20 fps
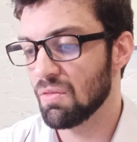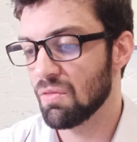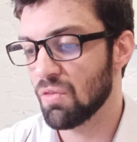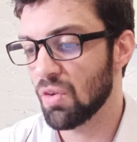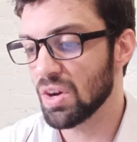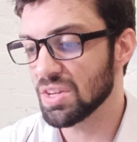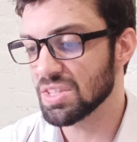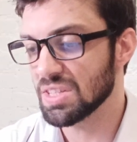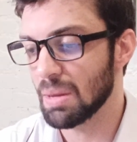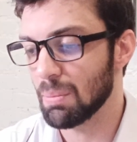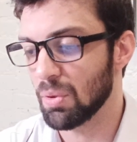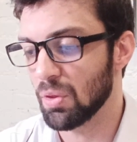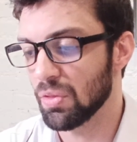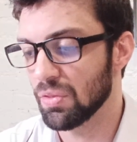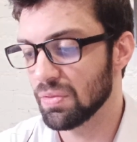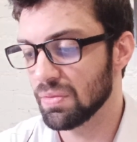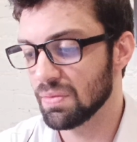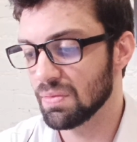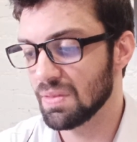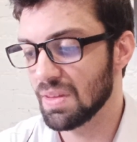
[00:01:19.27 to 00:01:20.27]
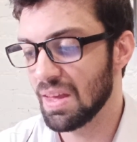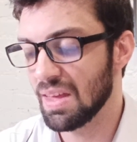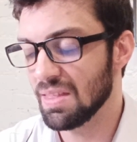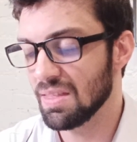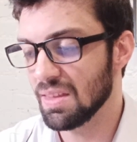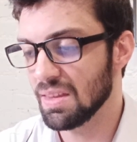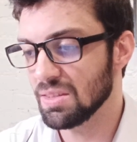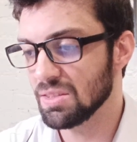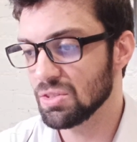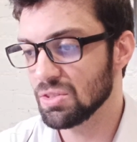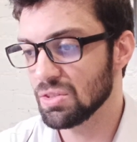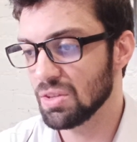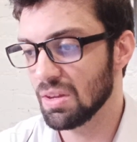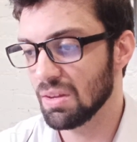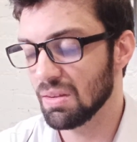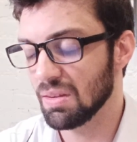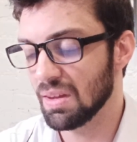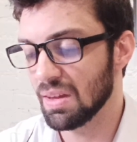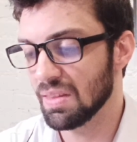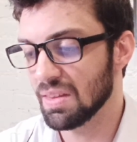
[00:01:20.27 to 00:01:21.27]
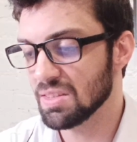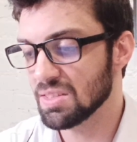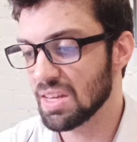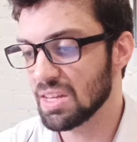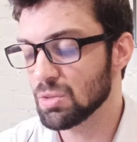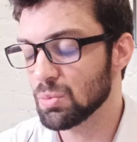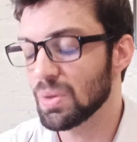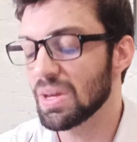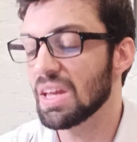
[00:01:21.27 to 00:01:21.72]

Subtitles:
For example, in this case